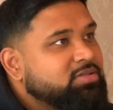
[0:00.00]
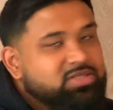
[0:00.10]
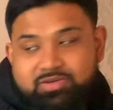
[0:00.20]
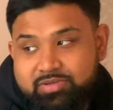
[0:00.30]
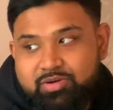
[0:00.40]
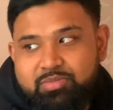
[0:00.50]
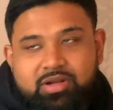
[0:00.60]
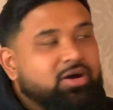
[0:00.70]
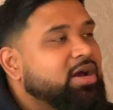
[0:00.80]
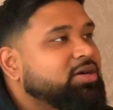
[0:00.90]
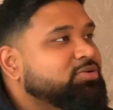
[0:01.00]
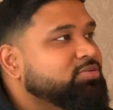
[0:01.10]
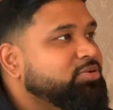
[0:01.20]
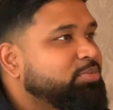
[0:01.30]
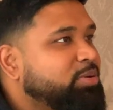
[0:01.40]
Tea with oatmeal. All right,
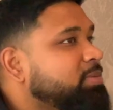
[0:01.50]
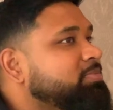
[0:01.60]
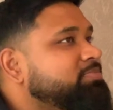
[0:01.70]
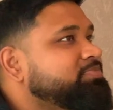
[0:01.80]
cool. No problem.